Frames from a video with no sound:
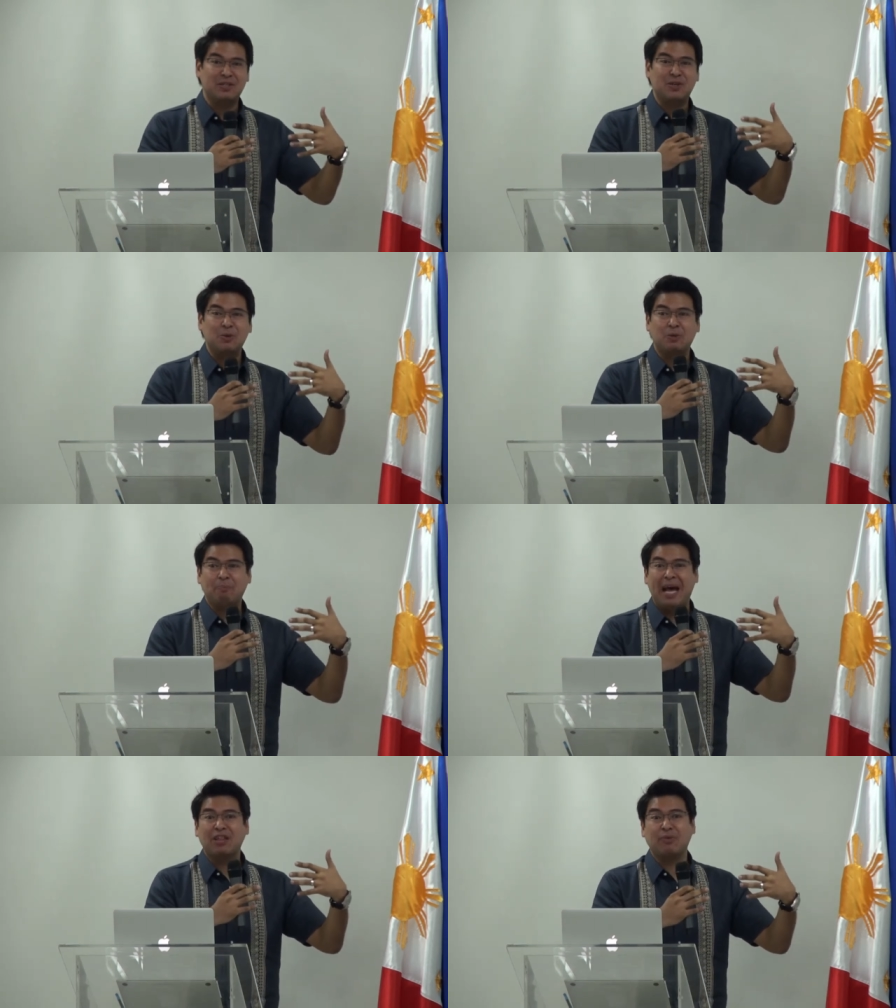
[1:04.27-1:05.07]
such a new
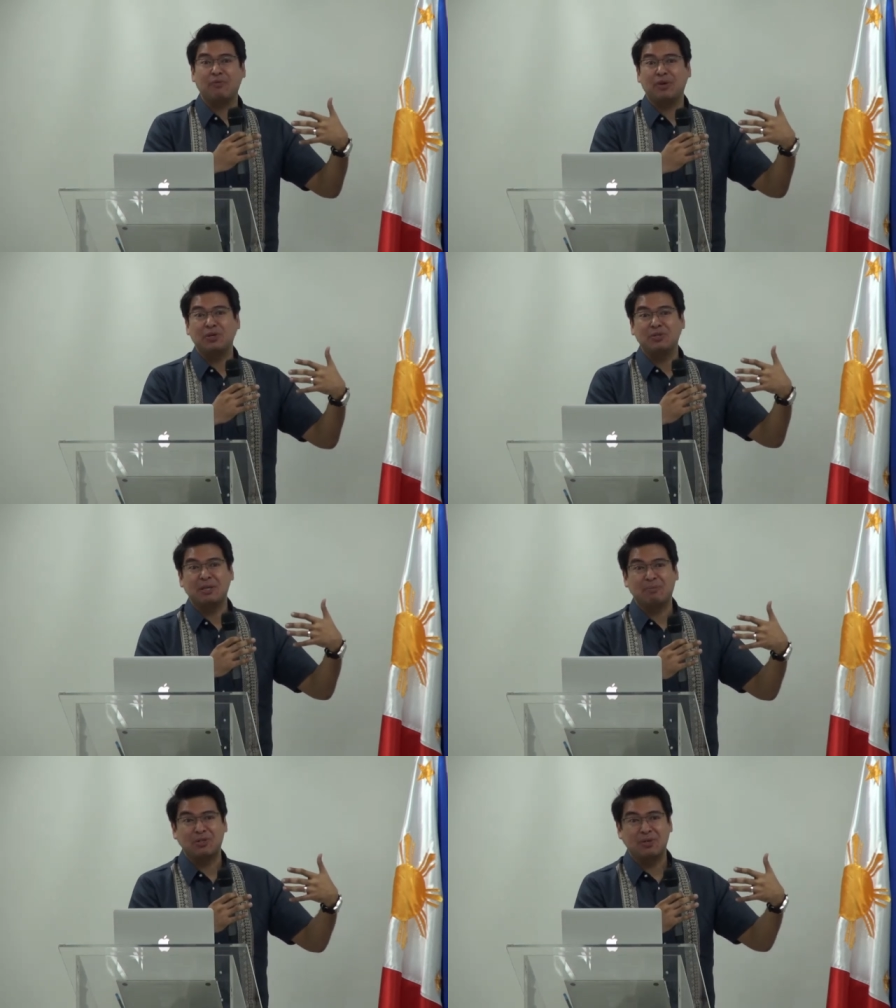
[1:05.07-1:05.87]
pathway for
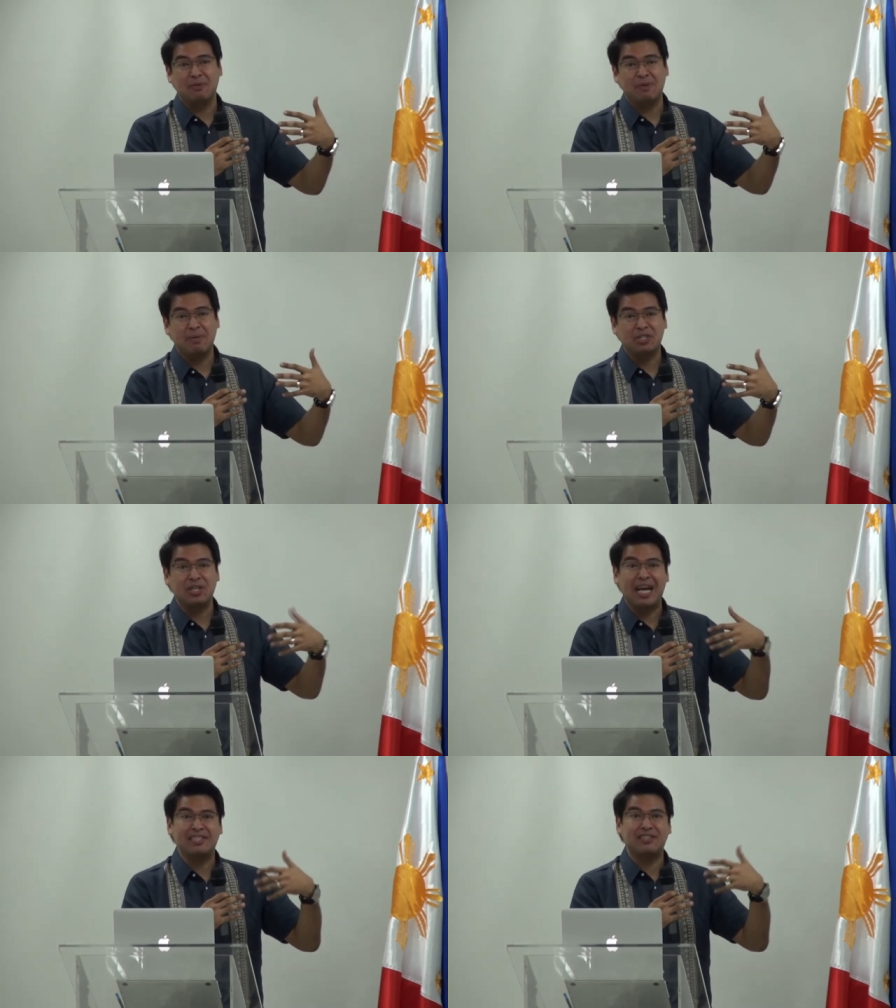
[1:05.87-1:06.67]
using personal
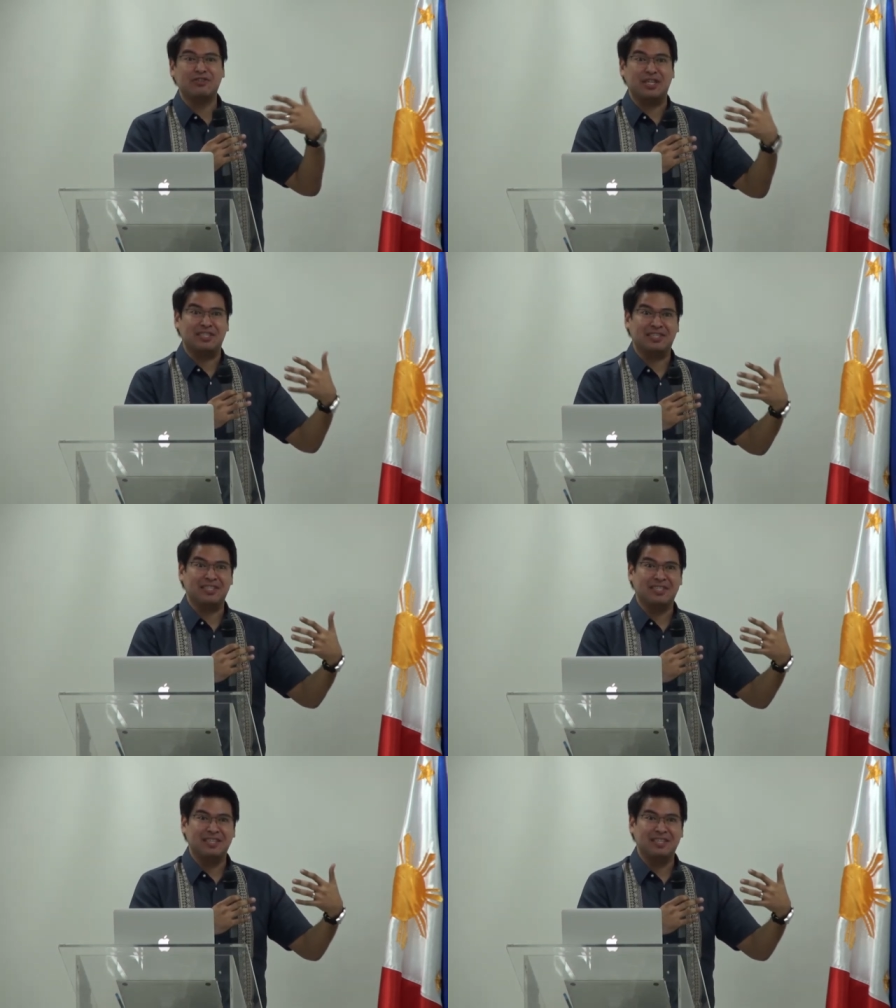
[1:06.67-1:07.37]
information has its risks.